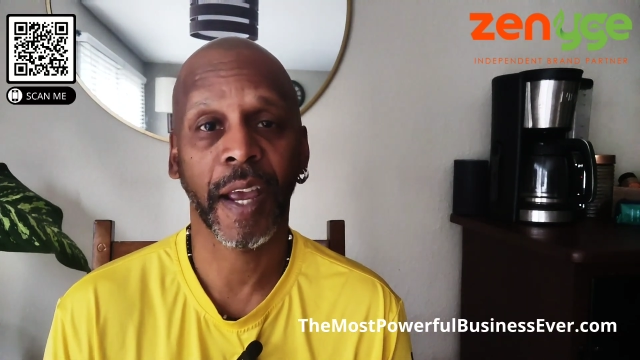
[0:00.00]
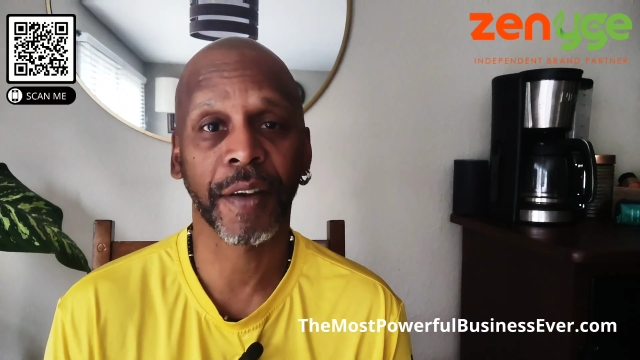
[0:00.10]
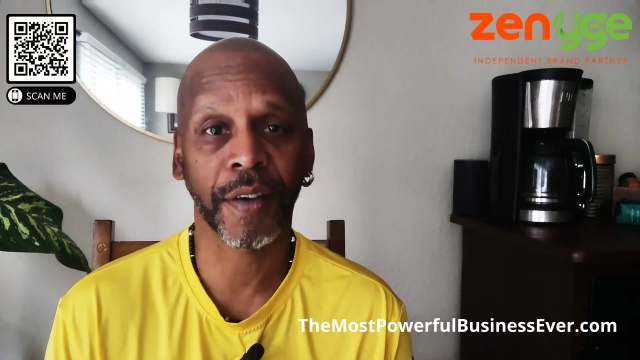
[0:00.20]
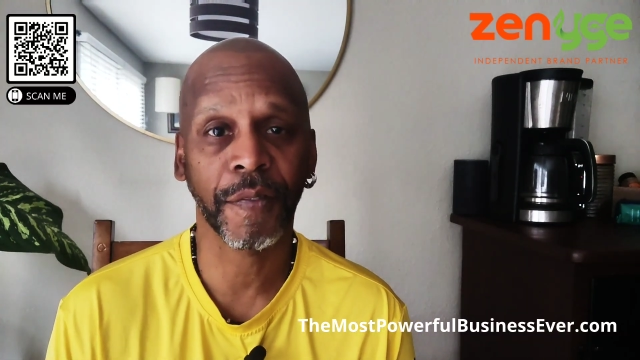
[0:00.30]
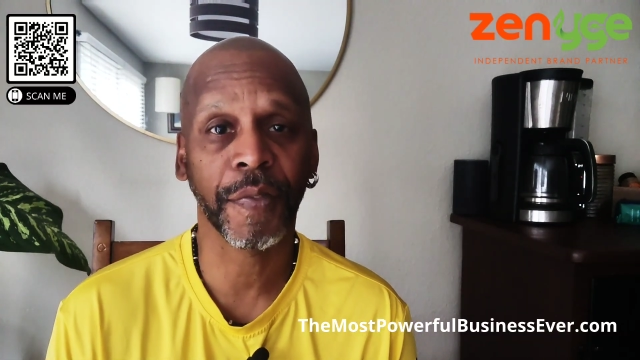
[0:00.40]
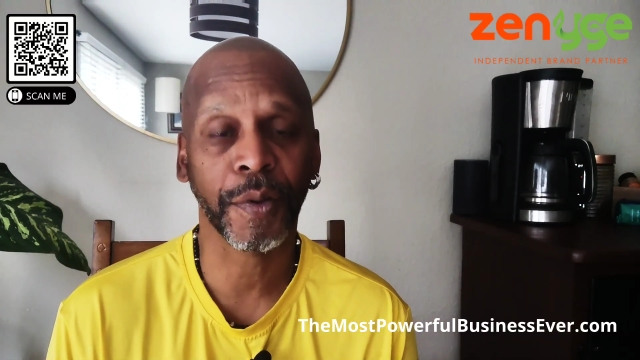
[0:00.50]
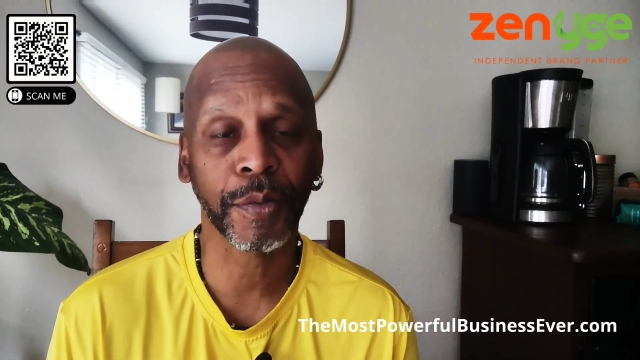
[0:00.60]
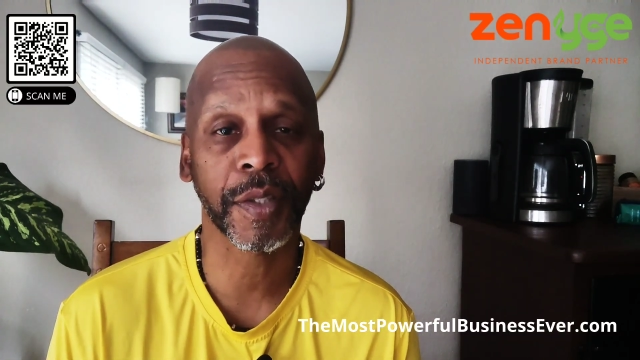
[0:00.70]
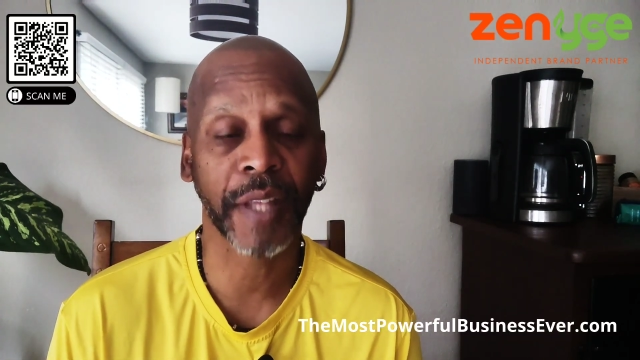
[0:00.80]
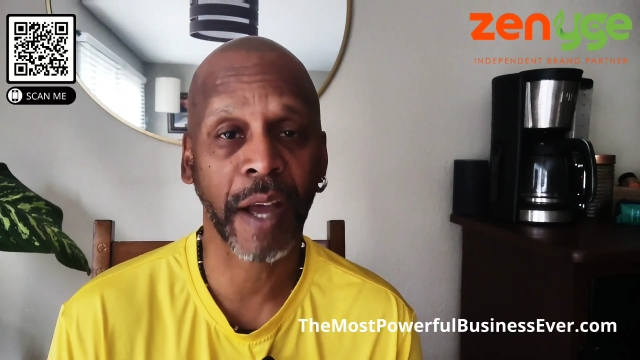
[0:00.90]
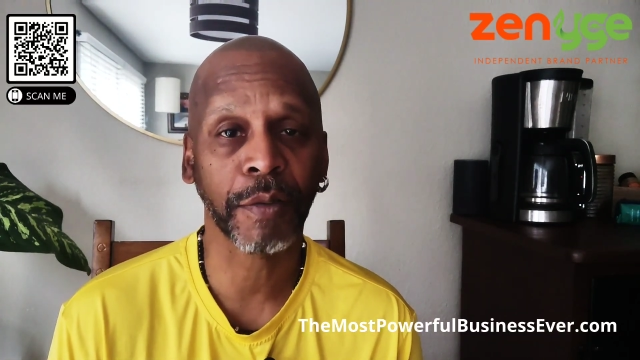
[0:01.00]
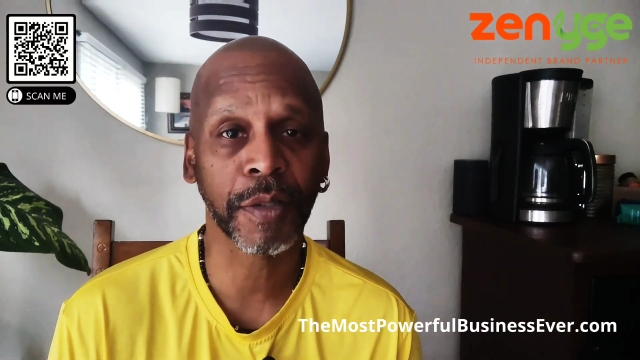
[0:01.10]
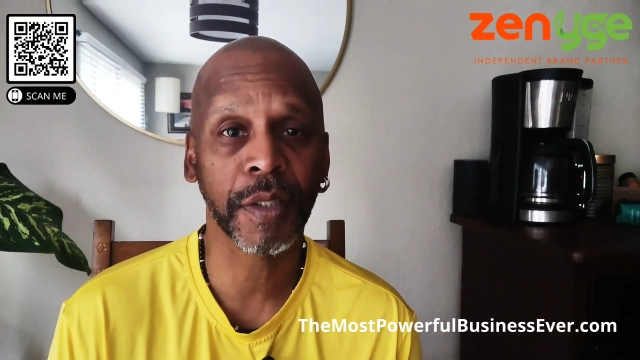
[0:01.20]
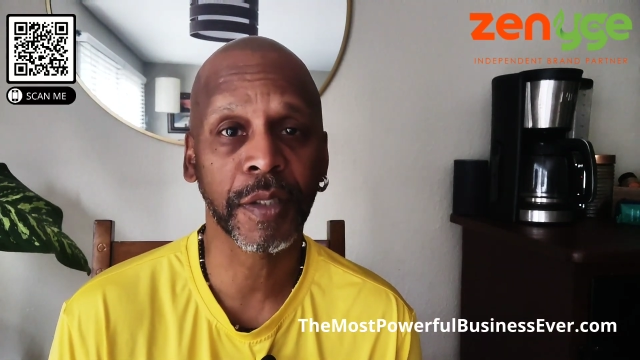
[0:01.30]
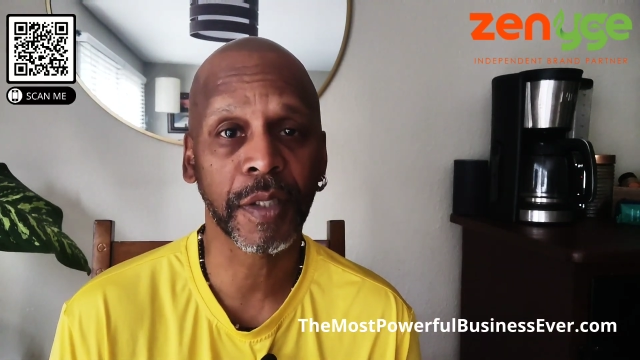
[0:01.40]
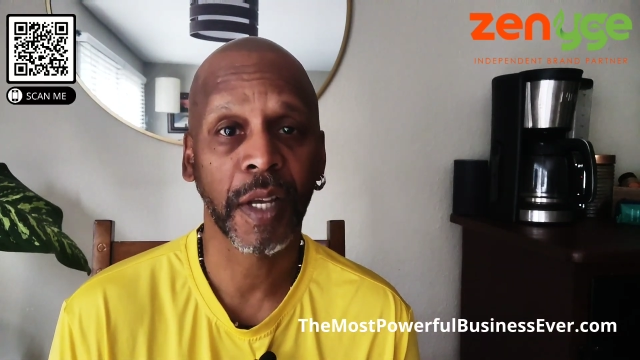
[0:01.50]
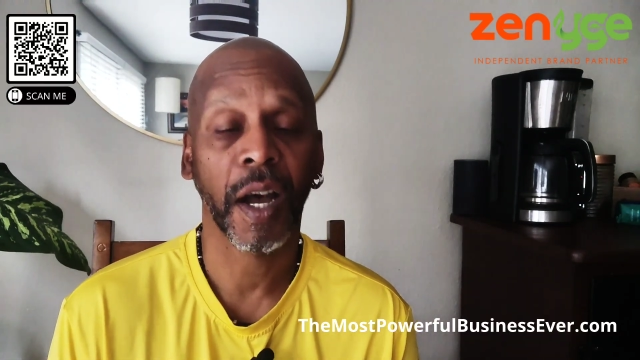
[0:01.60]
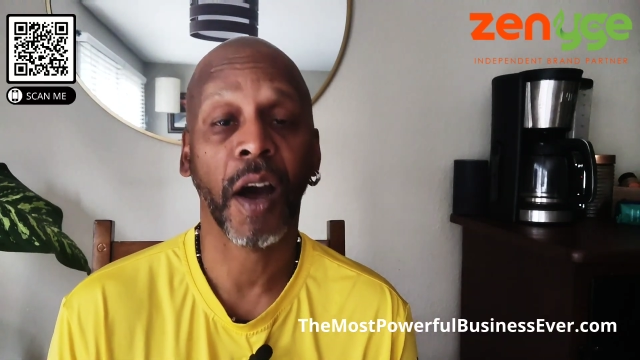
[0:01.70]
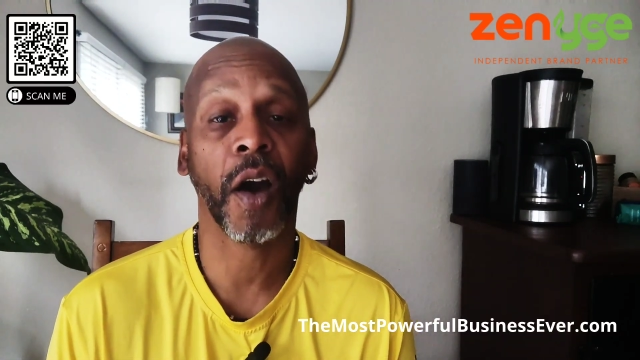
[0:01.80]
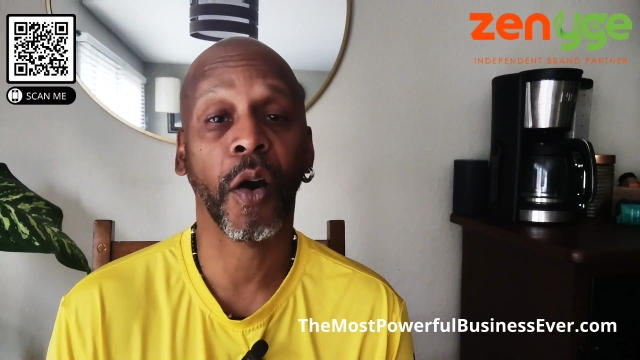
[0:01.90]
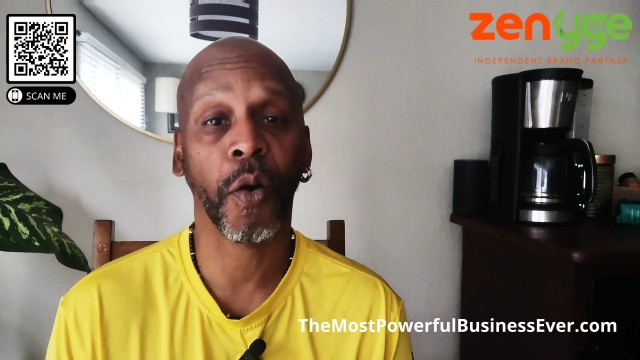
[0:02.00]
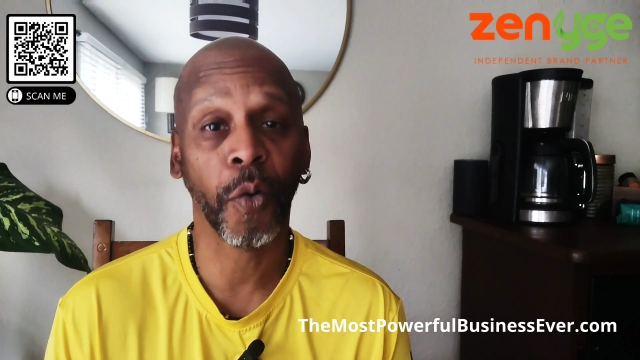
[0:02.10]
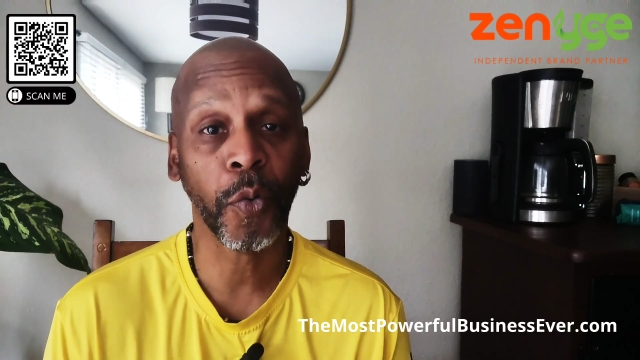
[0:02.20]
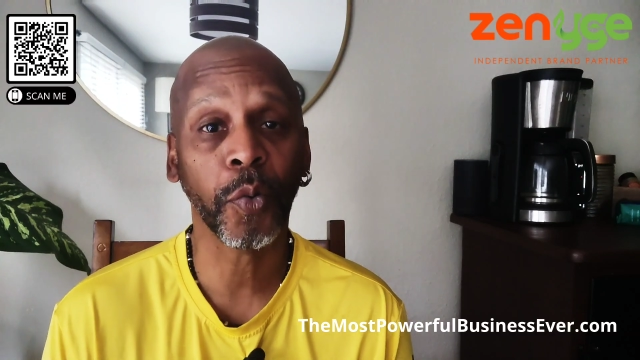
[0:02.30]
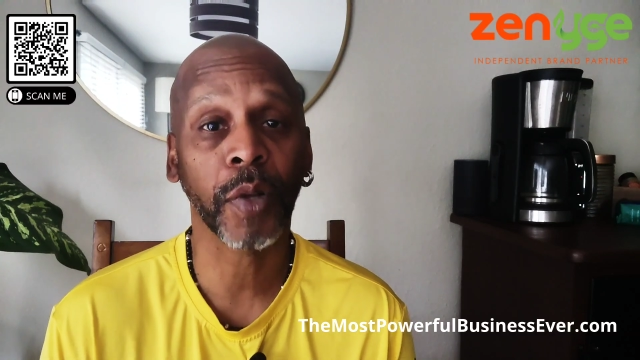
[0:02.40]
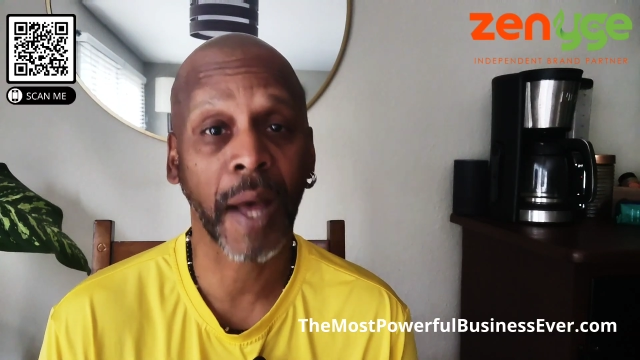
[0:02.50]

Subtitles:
And of those thousands, a whole